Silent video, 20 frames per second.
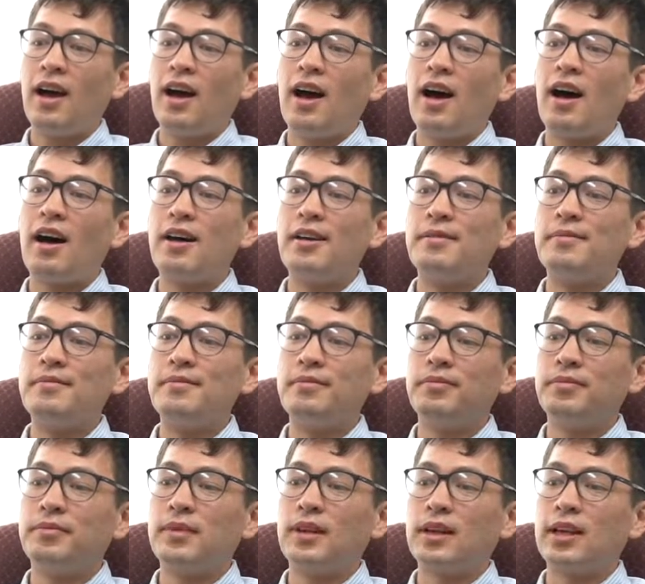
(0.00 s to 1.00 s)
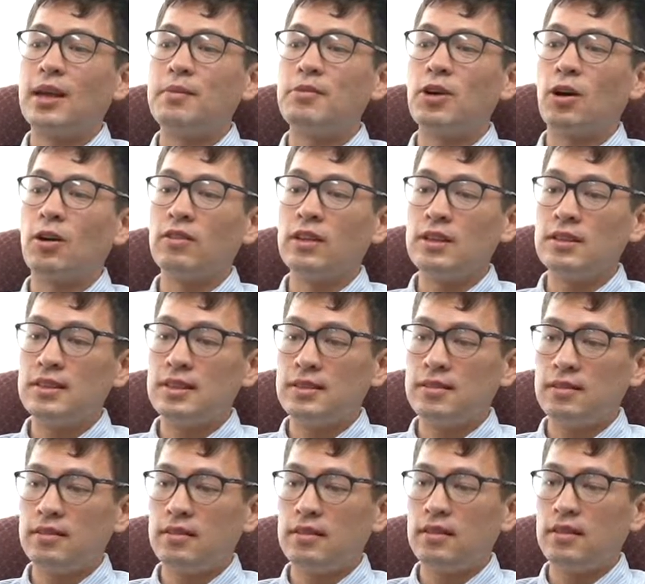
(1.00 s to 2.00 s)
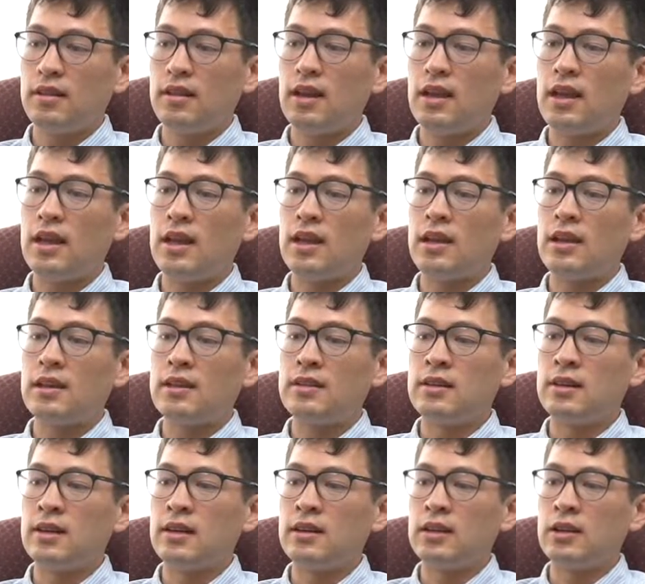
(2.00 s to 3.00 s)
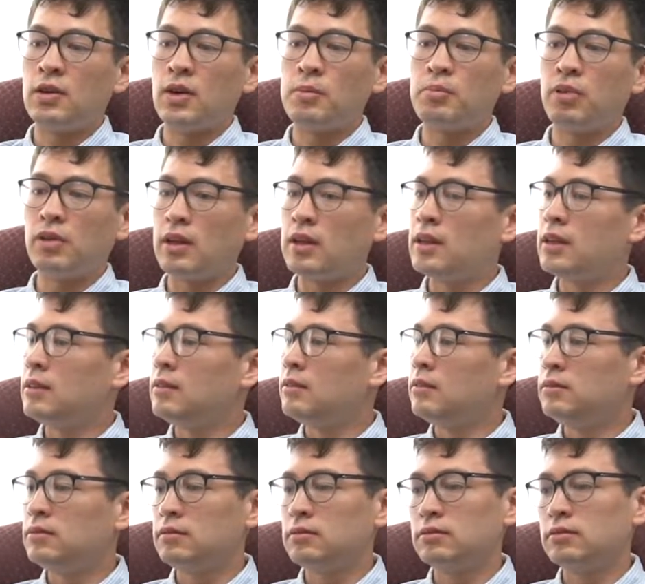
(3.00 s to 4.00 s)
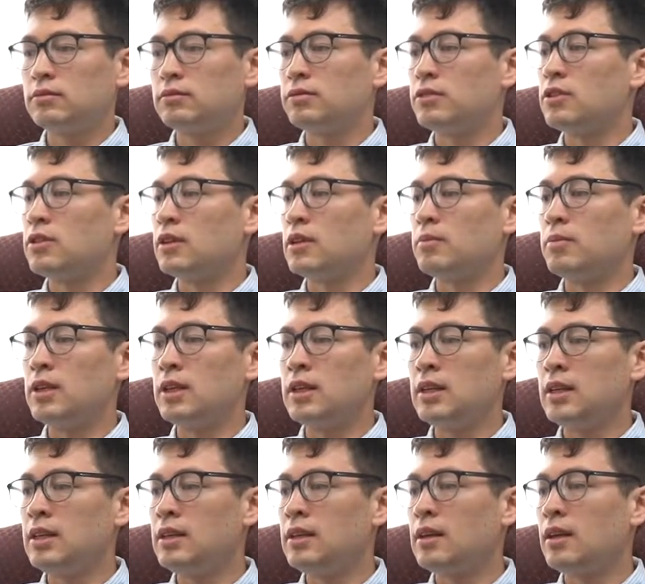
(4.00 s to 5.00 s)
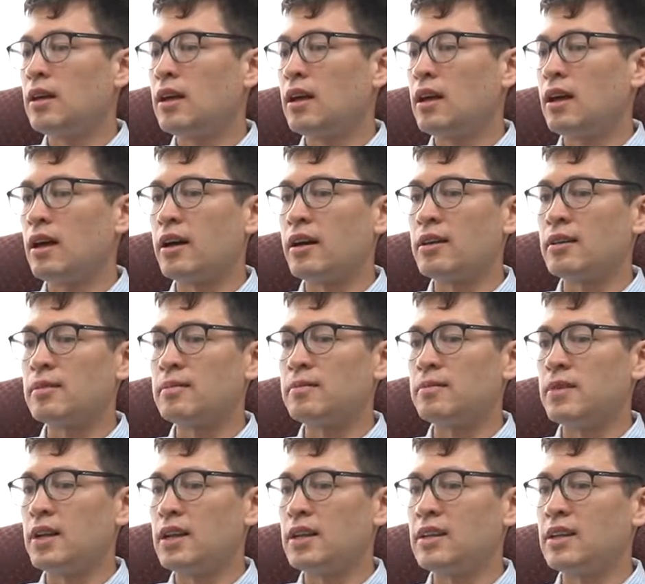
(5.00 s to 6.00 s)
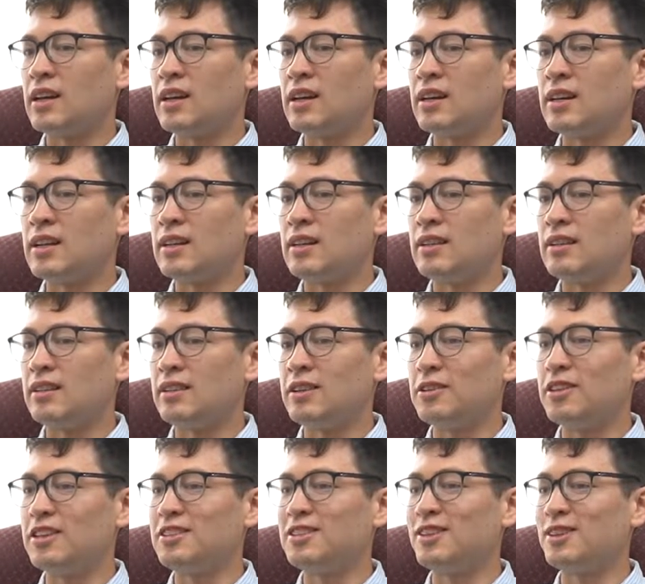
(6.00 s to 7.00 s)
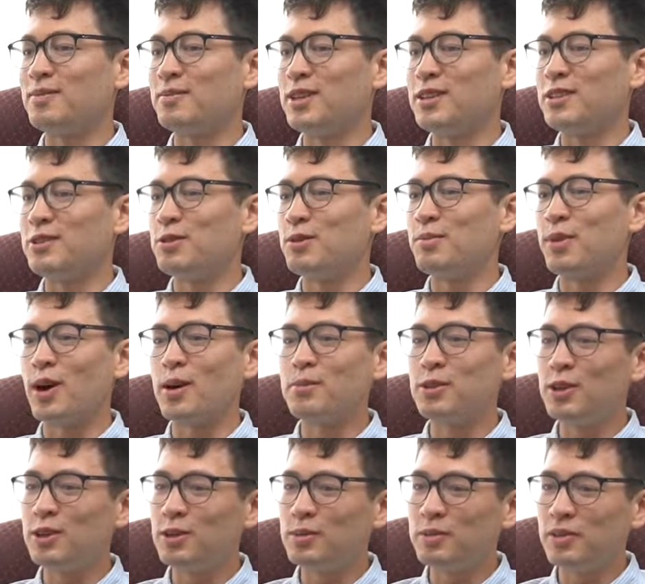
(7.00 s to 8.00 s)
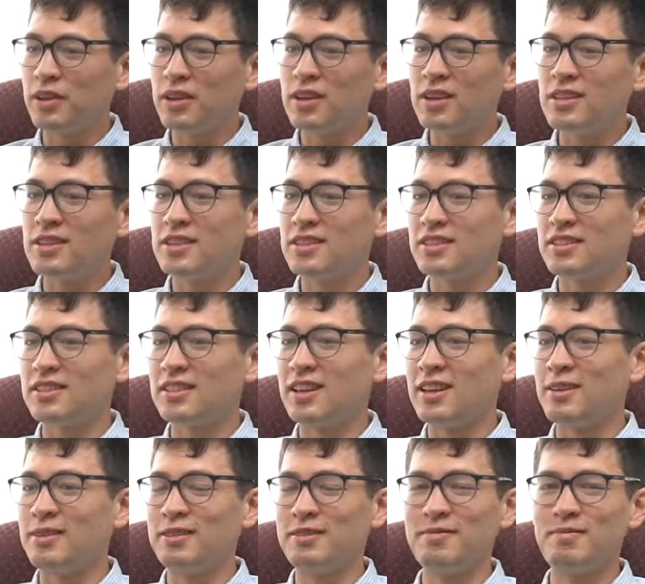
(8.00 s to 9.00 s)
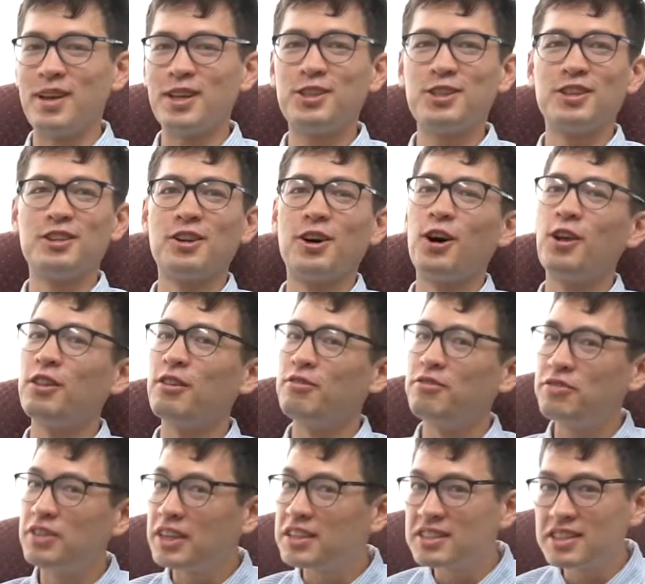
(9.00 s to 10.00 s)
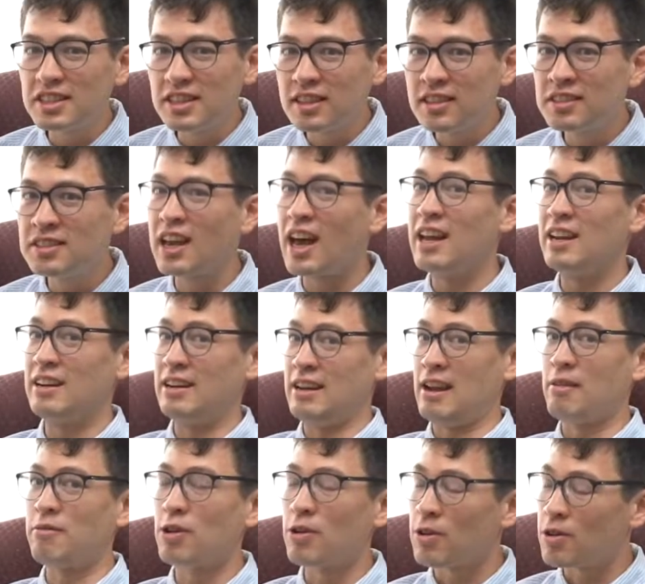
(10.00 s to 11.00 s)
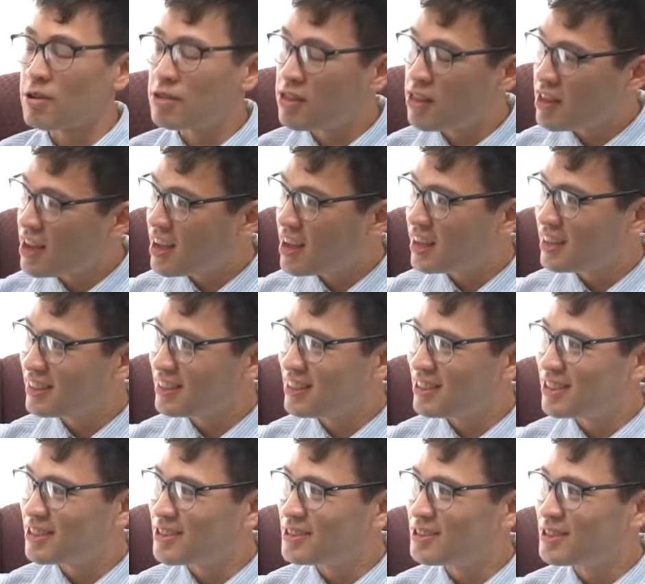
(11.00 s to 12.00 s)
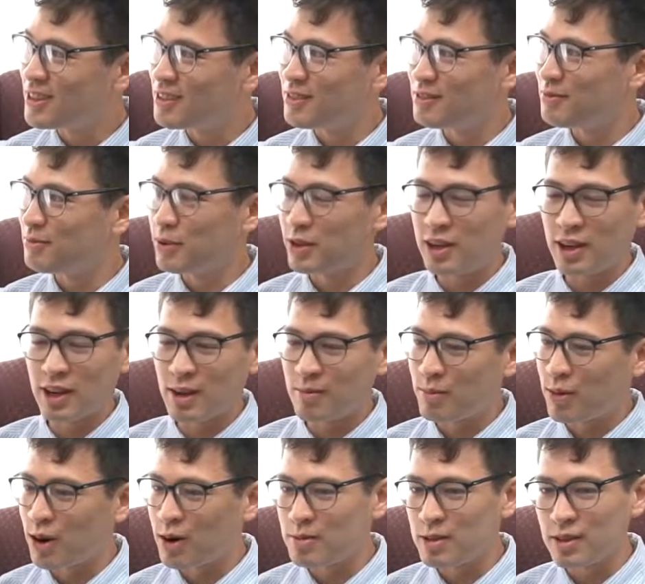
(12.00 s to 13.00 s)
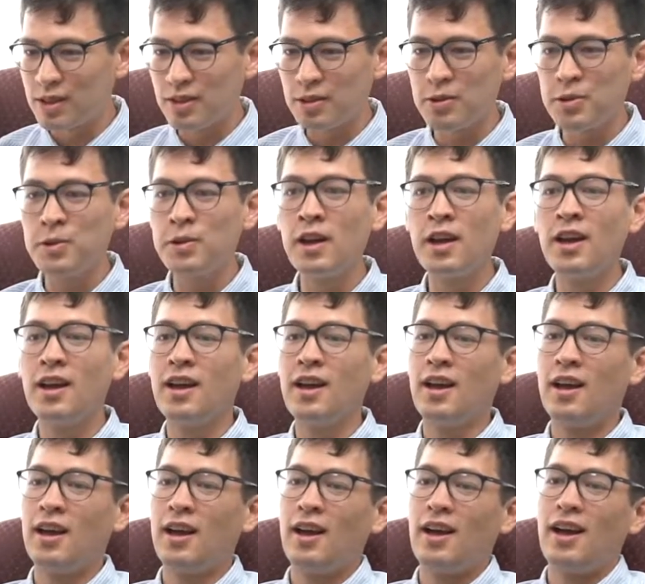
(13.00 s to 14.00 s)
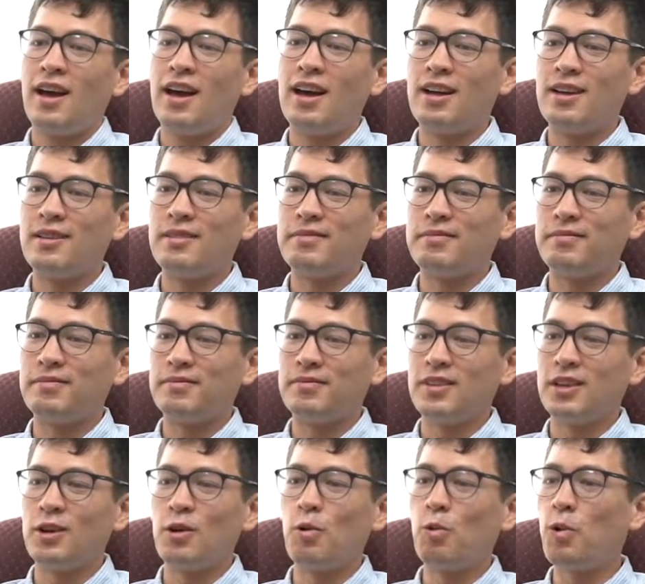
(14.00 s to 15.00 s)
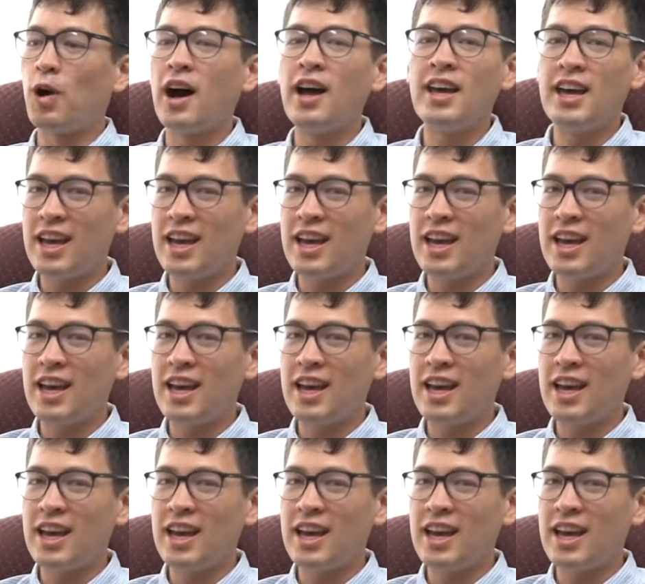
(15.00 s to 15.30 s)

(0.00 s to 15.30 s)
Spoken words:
I came to Arlington, and I played for the committee, and they took me to a barbecue place. They mentioned all the fixings. I'd never heard that, of putting on barbecue. YA''LL